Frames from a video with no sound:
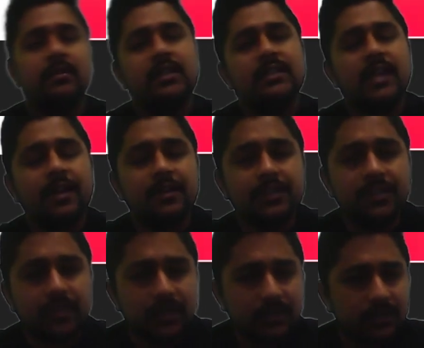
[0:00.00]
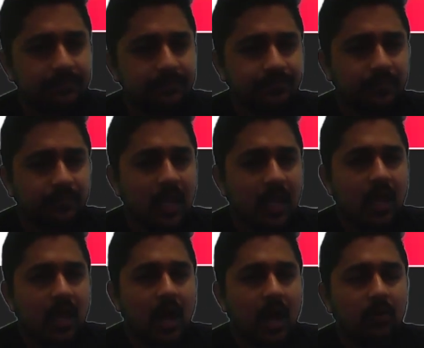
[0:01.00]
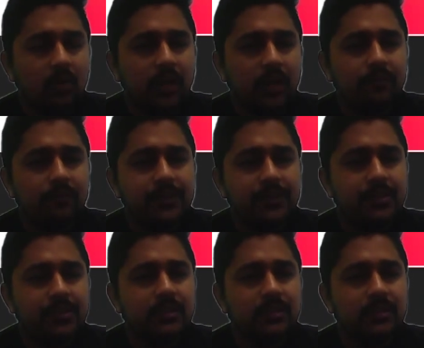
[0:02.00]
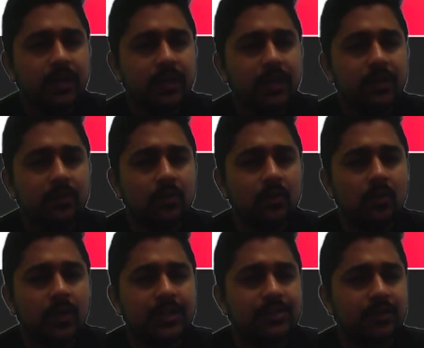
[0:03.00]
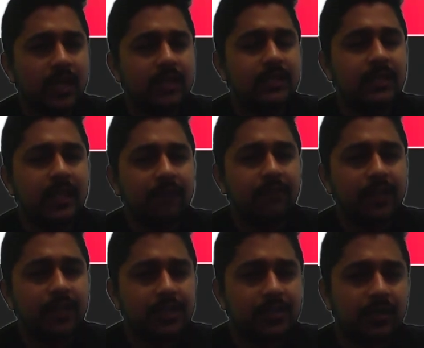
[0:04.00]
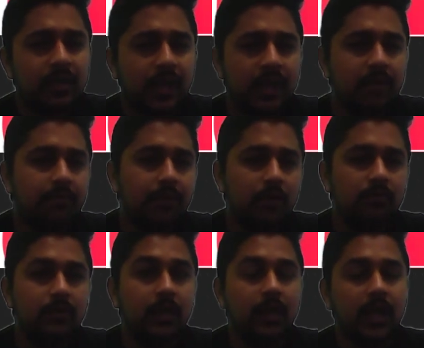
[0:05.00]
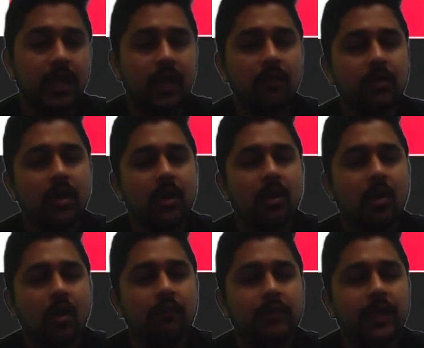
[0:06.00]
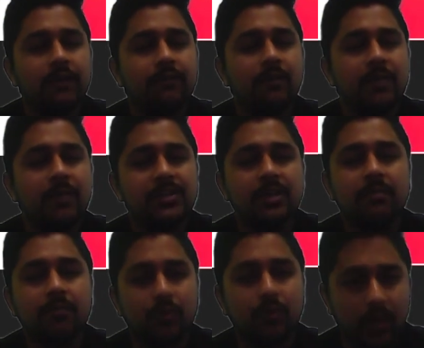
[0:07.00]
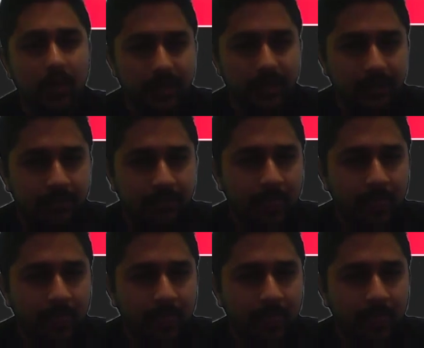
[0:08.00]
Design decisions. Outline of decisions made to rationalize navigation and improve the layout of the information provided.